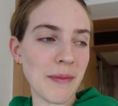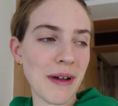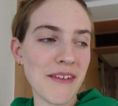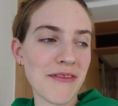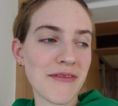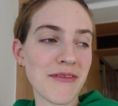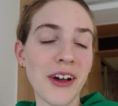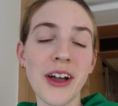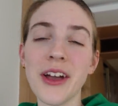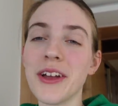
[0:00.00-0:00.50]
my
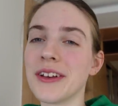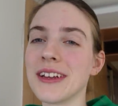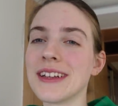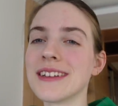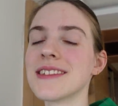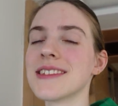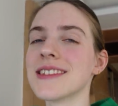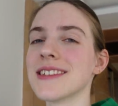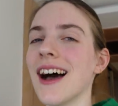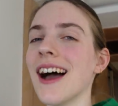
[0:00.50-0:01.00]
phone
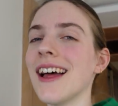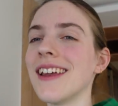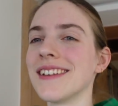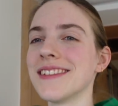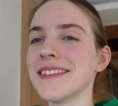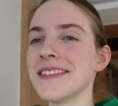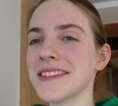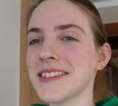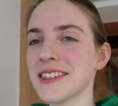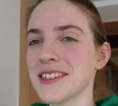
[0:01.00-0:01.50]
in
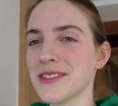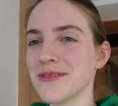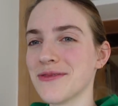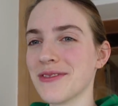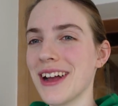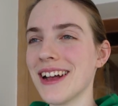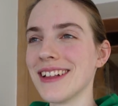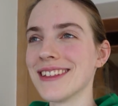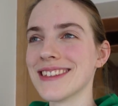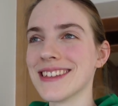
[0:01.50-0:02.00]
silence because
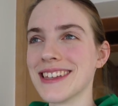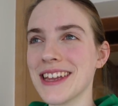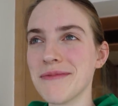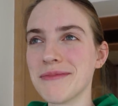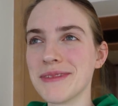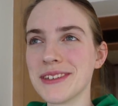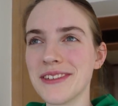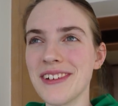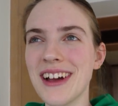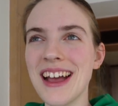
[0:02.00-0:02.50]
Fran
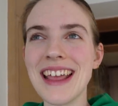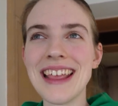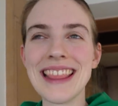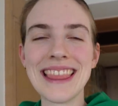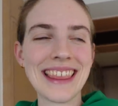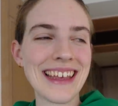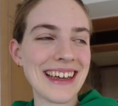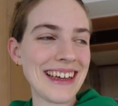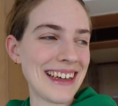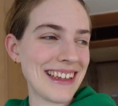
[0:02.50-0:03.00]
slept till eight
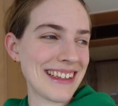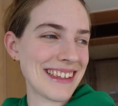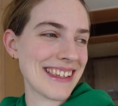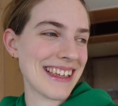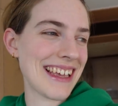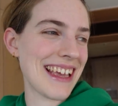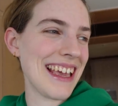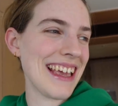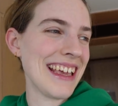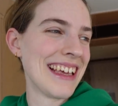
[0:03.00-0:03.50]

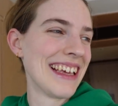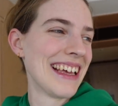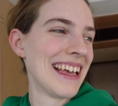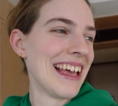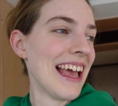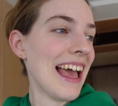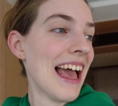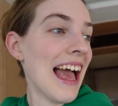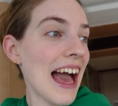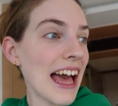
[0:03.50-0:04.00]
thirty.
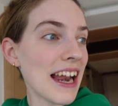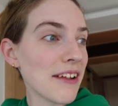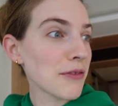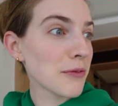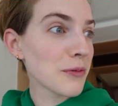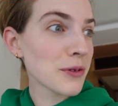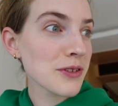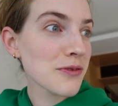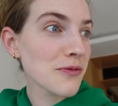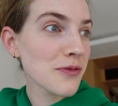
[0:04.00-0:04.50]
And if it
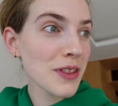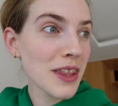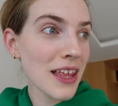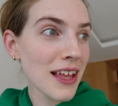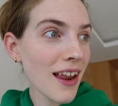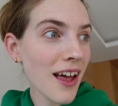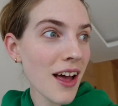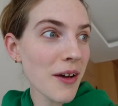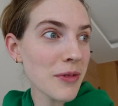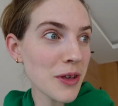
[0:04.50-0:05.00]
wasn't for the
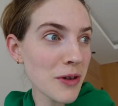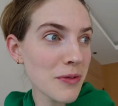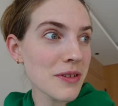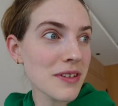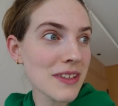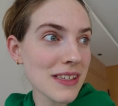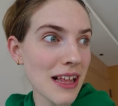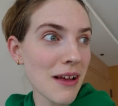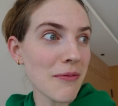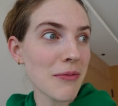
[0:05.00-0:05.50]
alarm, you would
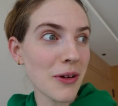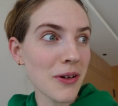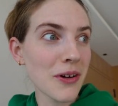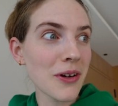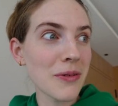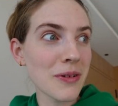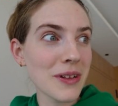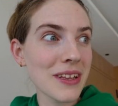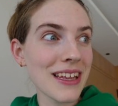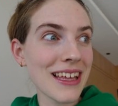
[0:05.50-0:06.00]
have slept
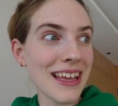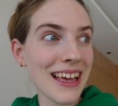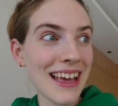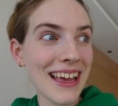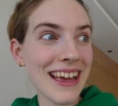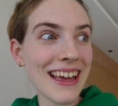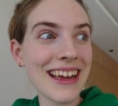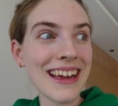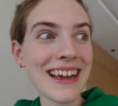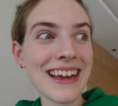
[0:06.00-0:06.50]
longer, wouldn't
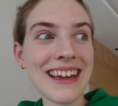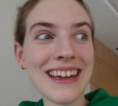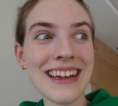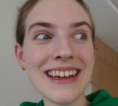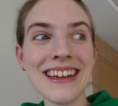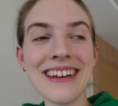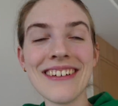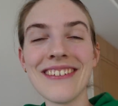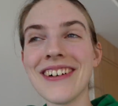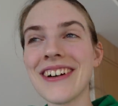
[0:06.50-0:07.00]

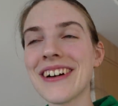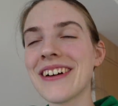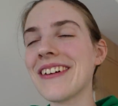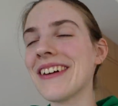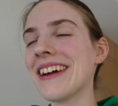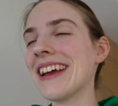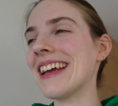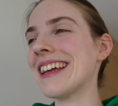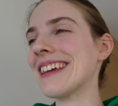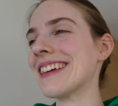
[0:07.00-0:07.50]
you? What a
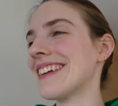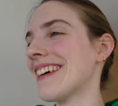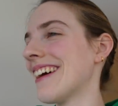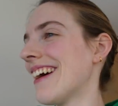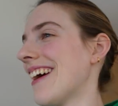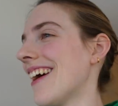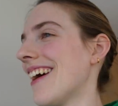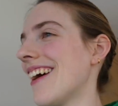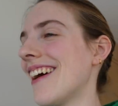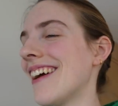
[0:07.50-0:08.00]
queen.
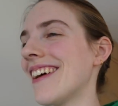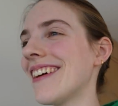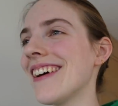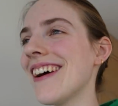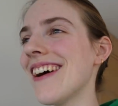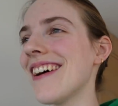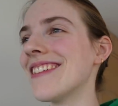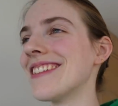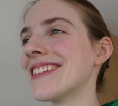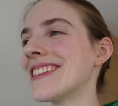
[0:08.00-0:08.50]
Oh,
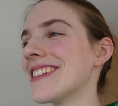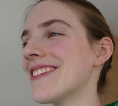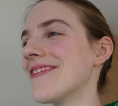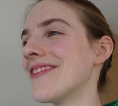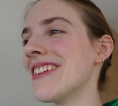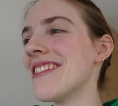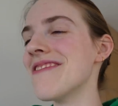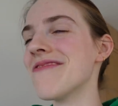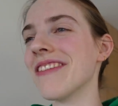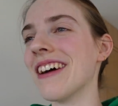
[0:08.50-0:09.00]
oh to
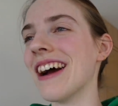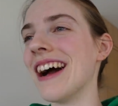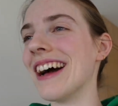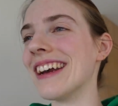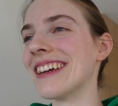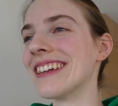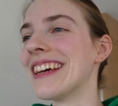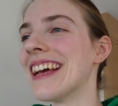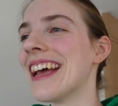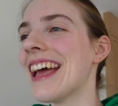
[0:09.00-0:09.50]
be
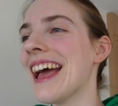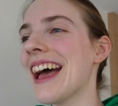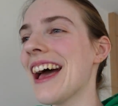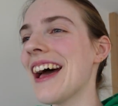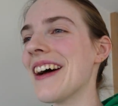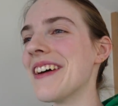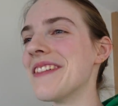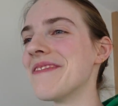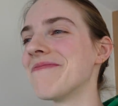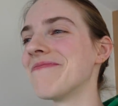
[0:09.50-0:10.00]
Fran.
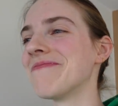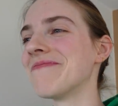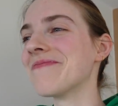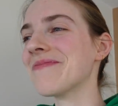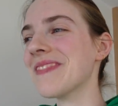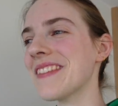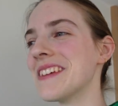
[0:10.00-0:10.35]
Um,